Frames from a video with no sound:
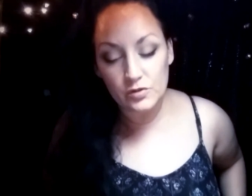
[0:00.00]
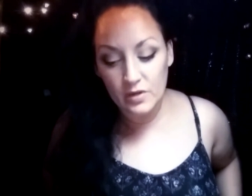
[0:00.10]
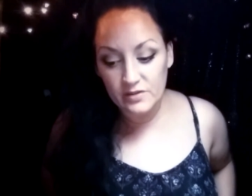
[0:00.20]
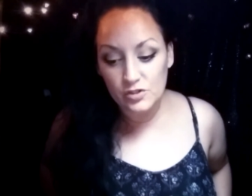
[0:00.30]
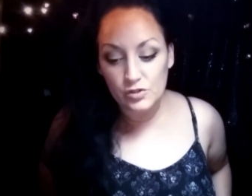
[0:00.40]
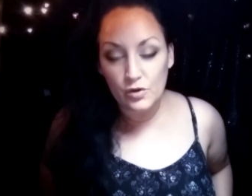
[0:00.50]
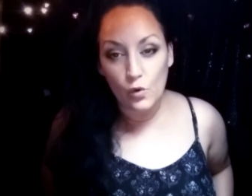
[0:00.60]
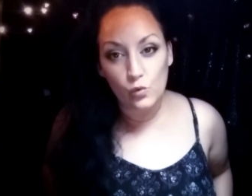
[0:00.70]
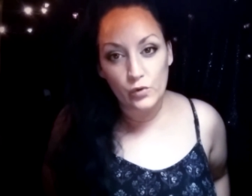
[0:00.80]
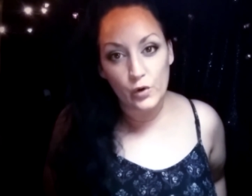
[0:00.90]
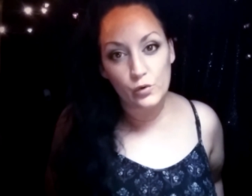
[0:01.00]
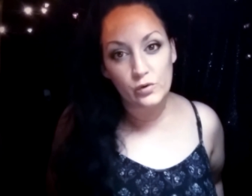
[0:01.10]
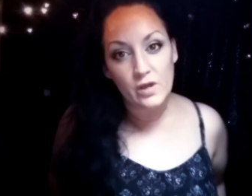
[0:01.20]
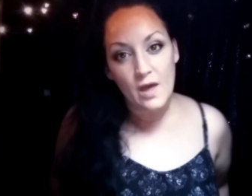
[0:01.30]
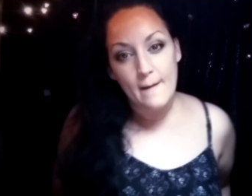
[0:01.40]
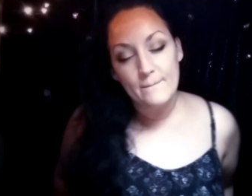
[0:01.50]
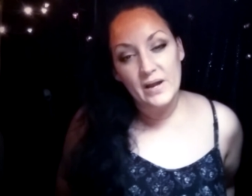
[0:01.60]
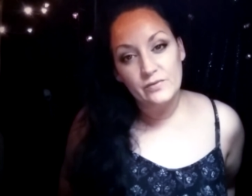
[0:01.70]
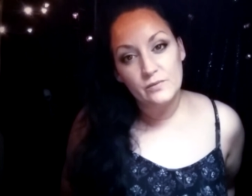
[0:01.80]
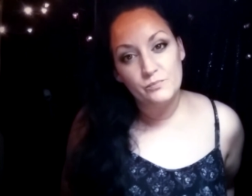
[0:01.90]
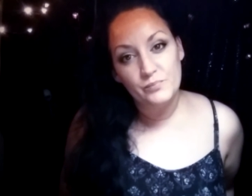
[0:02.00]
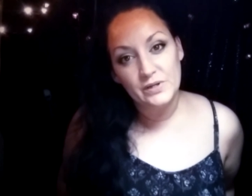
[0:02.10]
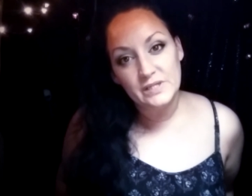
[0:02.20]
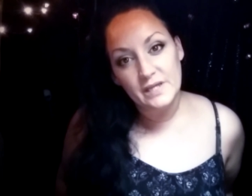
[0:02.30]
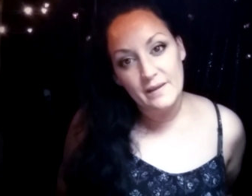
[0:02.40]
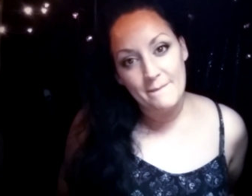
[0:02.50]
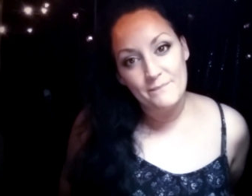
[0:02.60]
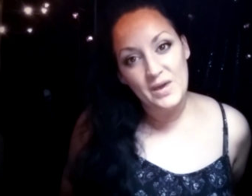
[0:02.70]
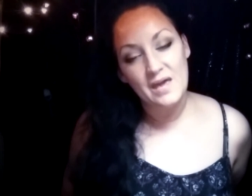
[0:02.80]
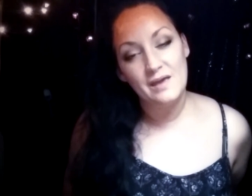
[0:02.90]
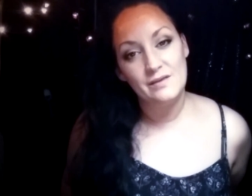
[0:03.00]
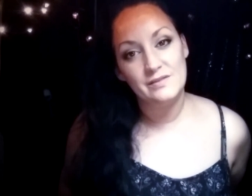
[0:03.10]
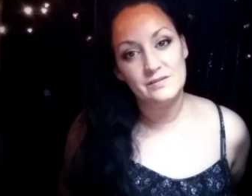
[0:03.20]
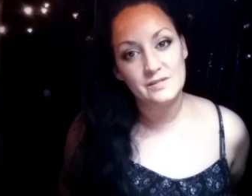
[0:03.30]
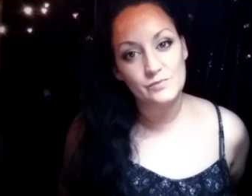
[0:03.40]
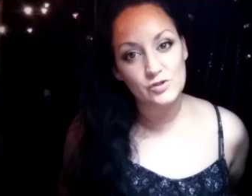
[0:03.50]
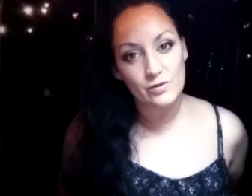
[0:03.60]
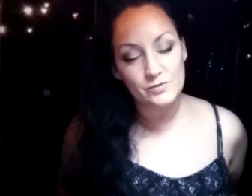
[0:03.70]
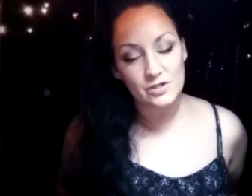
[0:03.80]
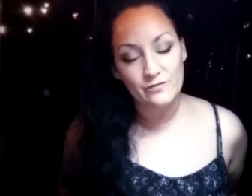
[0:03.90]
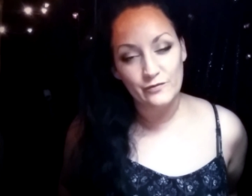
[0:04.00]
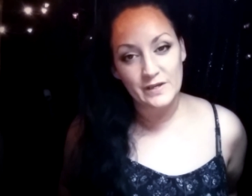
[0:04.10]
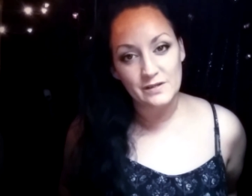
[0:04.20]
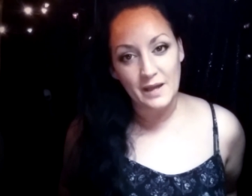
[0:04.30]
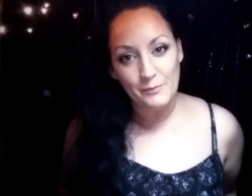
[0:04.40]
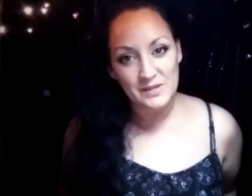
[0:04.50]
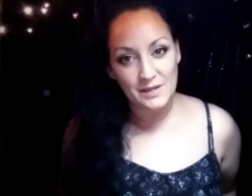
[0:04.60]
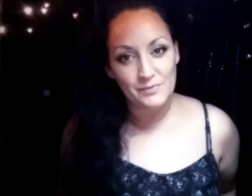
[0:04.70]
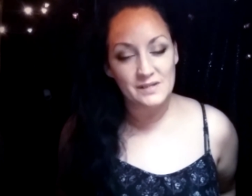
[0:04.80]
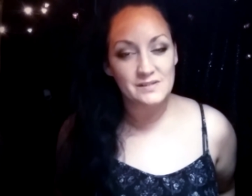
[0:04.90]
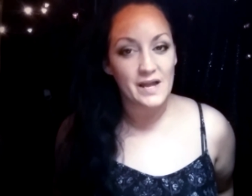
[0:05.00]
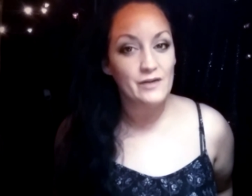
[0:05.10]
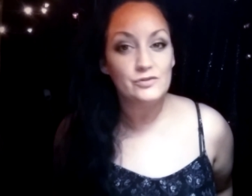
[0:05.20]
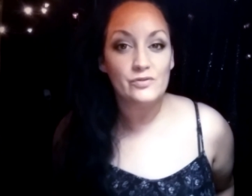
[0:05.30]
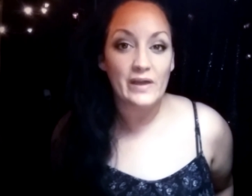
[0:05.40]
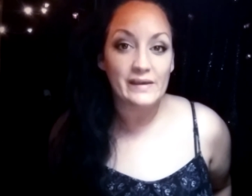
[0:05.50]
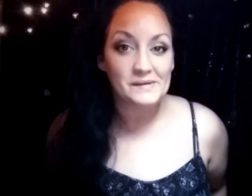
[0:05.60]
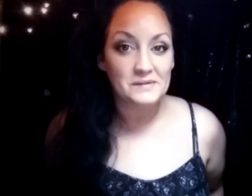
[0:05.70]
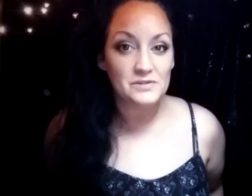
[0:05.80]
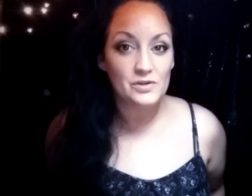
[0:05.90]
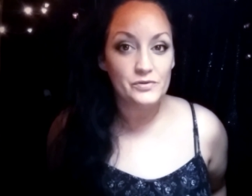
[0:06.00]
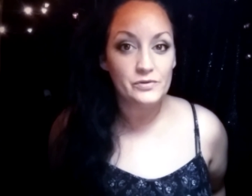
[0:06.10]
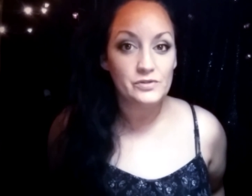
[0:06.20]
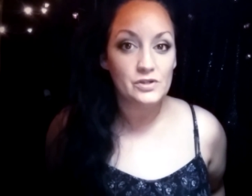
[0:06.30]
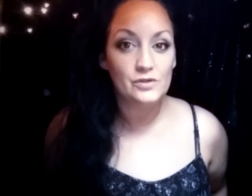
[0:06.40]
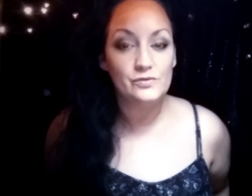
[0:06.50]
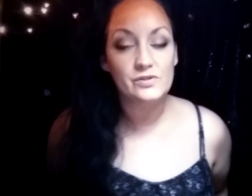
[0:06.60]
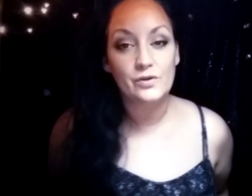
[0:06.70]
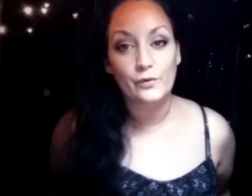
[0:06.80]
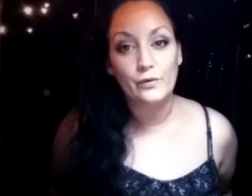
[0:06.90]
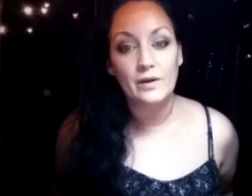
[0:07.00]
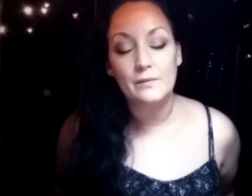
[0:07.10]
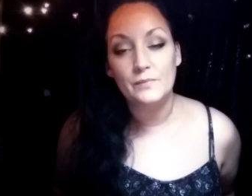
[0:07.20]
Should I just go rogue, bite the bullet, and pay the subscription fee to Epidemic Sound so I can continue to use their great